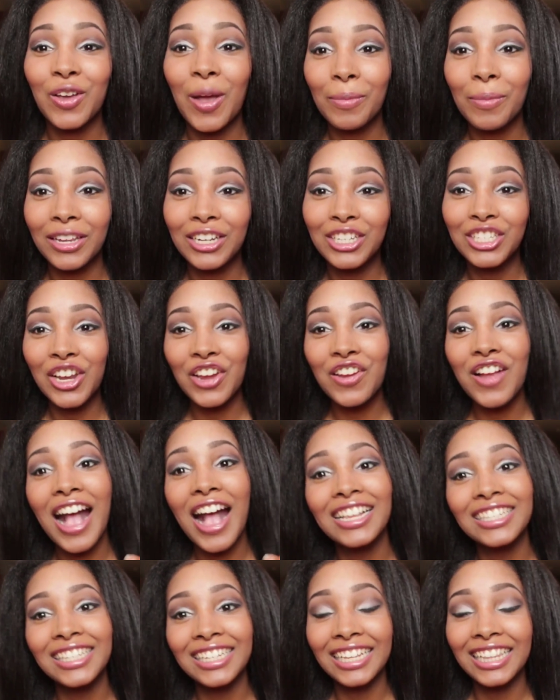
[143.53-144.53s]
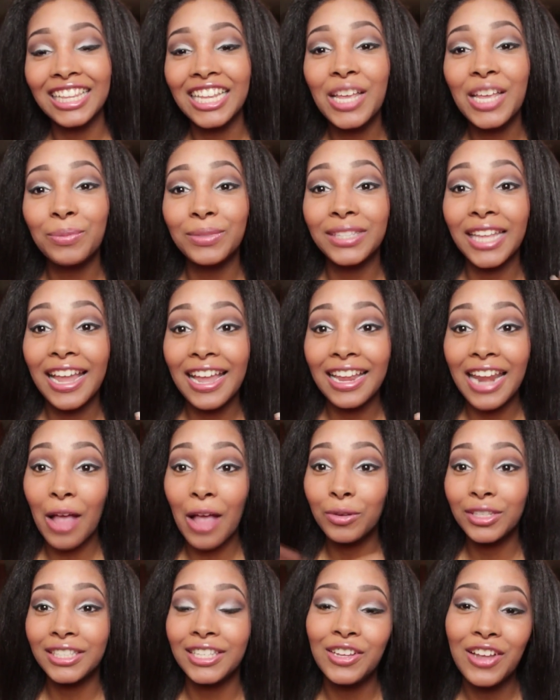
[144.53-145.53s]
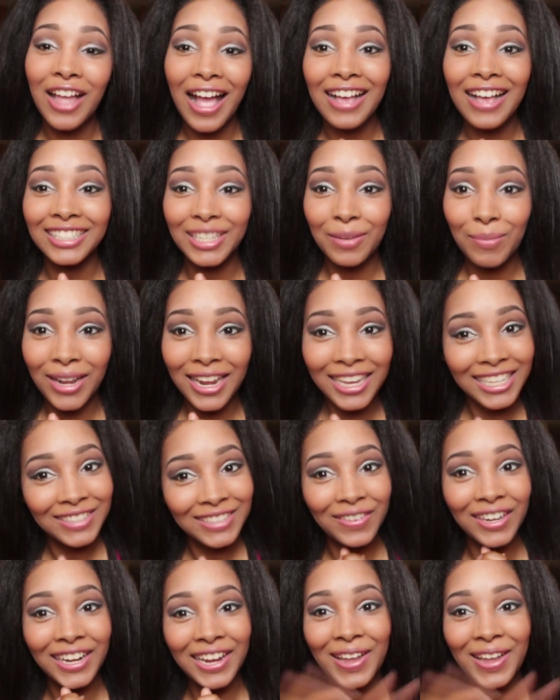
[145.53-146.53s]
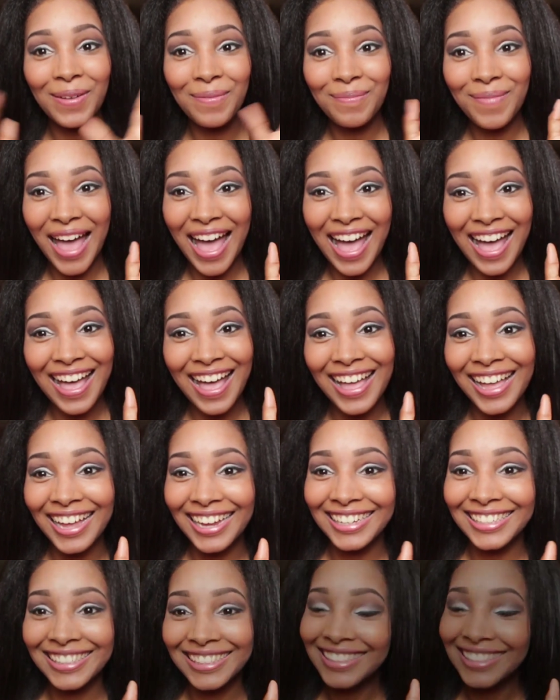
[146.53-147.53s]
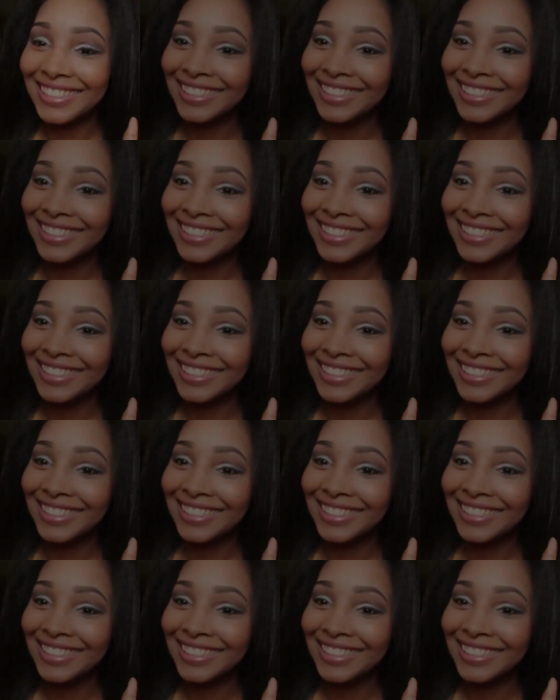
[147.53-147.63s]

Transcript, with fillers: So I'm going to show you guys the clips, and I will see you guys in my next video. Bye.